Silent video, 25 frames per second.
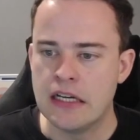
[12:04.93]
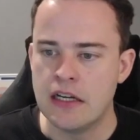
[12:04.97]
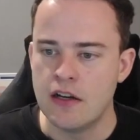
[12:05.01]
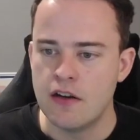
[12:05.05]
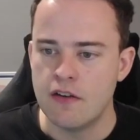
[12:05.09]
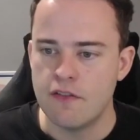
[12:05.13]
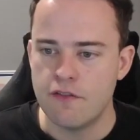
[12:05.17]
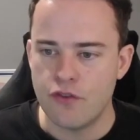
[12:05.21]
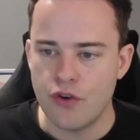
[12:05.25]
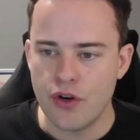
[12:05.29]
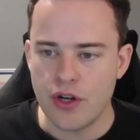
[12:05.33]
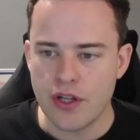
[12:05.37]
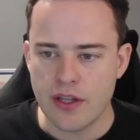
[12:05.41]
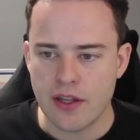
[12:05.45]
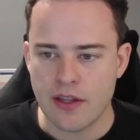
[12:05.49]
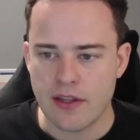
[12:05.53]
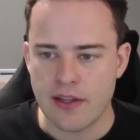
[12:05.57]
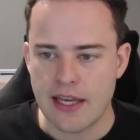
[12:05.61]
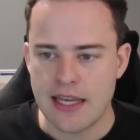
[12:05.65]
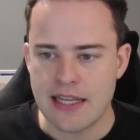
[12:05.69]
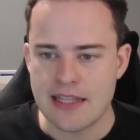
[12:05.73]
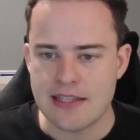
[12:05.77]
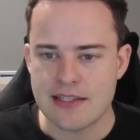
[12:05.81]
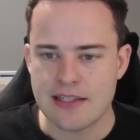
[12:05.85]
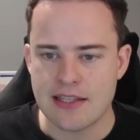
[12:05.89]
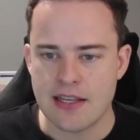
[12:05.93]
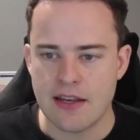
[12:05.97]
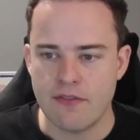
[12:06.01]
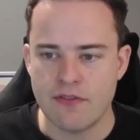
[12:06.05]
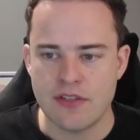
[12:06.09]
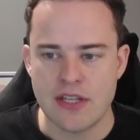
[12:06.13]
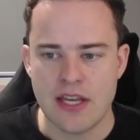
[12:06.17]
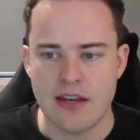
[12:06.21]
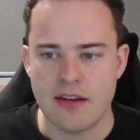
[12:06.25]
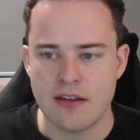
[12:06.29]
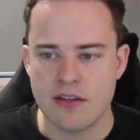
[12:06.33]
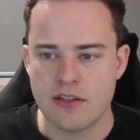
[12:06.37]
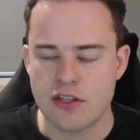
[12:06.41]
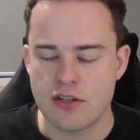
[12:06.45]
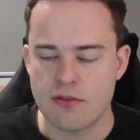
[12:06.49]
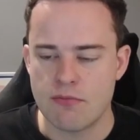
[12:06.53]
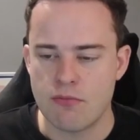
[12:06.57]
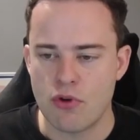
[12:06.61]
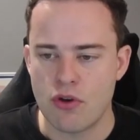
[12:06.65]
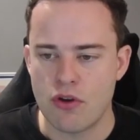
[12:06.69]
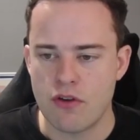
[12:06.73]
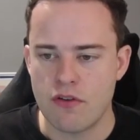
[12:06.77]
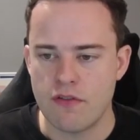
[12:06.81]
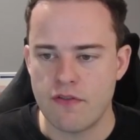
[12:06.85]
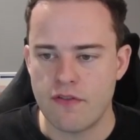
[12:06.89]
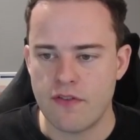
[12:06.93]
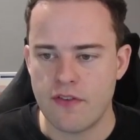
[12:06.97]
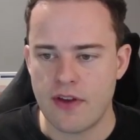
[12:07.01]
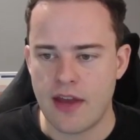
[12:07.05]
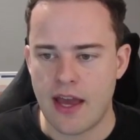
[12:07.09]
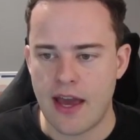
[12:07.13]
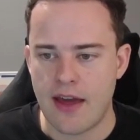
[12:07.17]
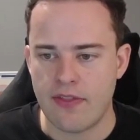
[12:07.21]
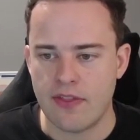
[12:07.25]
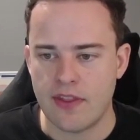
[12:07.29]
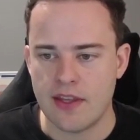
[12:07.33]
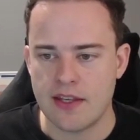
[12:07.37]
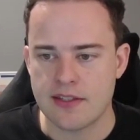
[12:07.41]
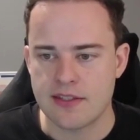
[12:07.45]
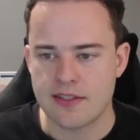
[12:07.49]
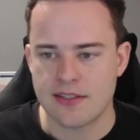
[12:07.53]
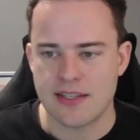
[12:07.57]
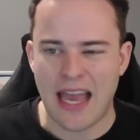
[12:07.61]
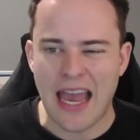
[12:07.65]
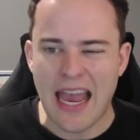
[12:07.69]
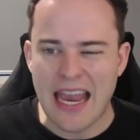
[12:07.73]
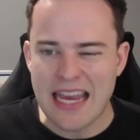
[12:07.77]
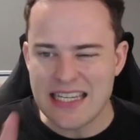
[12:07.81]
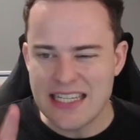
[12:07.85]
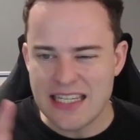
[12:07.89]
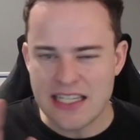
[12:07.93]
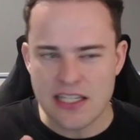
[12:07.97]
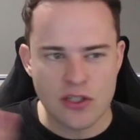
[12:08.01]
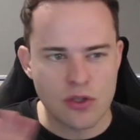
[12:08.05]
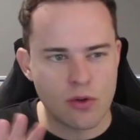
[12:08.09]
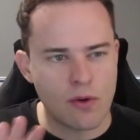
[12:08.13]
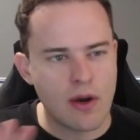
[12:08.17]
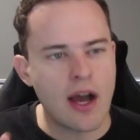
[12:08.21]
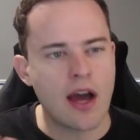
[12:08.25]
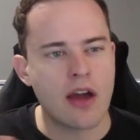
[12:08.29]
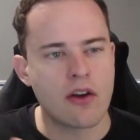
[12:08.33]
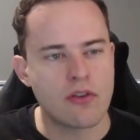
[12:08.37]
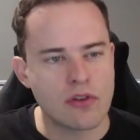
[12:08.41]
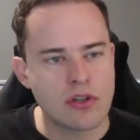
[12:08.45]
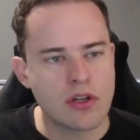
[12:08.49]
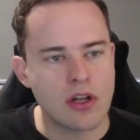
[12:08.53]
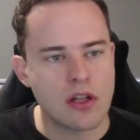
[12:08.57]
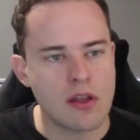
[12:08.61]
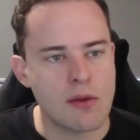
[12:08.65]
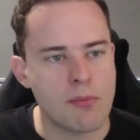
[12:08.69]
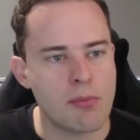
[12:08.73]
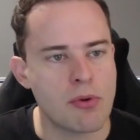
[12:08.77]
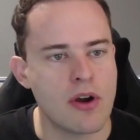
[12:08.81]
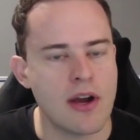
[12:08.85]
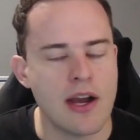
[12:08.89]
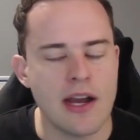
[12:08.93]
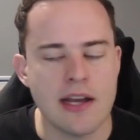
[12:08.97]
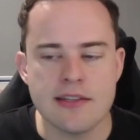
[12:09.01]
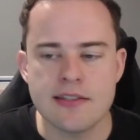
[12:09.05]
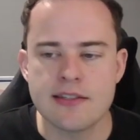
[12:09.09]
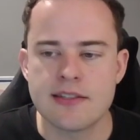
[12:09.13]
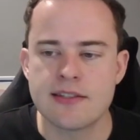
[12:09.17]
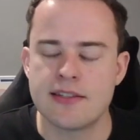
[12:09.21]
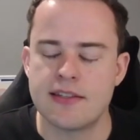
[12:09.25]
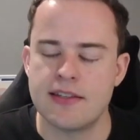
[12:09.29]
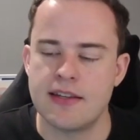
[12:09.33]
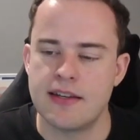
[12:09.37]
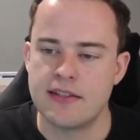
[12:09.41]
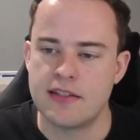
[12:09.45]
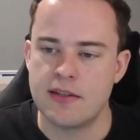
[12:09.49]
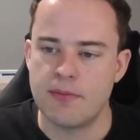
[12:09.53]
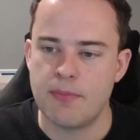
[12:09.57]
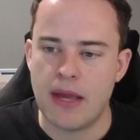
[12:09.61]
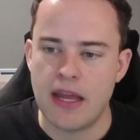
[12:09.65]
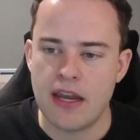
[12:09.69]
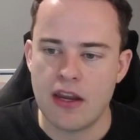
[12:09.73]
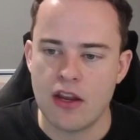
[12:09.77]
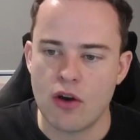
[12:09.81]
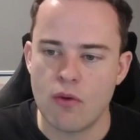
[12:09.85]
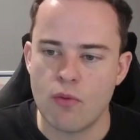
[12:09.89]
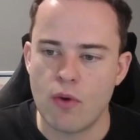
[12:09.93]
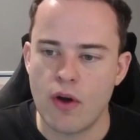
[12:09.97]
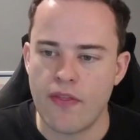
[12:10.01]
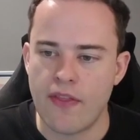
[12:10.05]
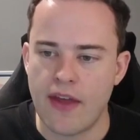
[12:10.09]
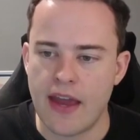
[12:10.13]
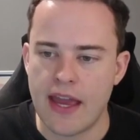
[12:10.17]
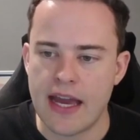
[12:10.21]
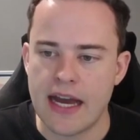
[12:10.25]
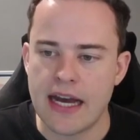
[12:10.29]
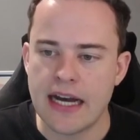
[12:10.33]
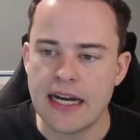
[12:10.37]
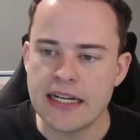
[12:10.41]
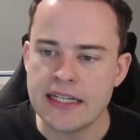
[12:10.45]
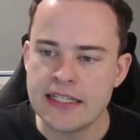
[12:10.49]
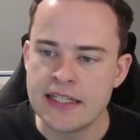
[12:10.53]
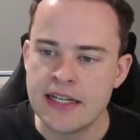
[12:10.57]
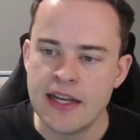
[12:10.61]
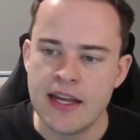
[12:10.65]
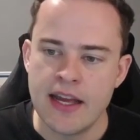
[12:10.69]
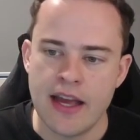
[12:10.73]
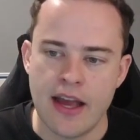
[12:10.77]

Foil elites have tended to move at this $80 to $100 price, depending on what they are.